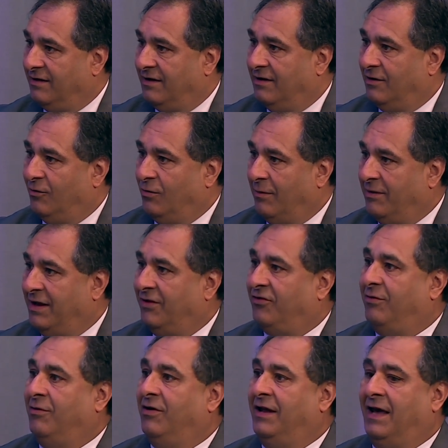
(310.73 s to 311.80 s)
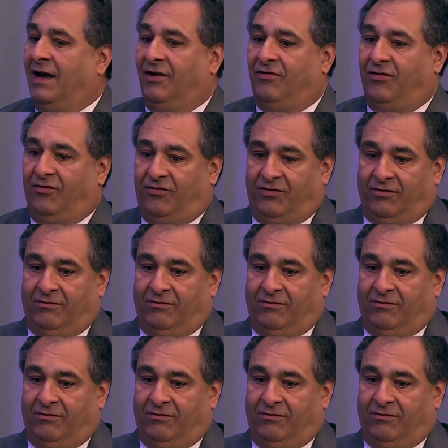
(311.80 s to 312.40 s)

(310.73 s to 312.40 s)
Whitman Heights Community Access, to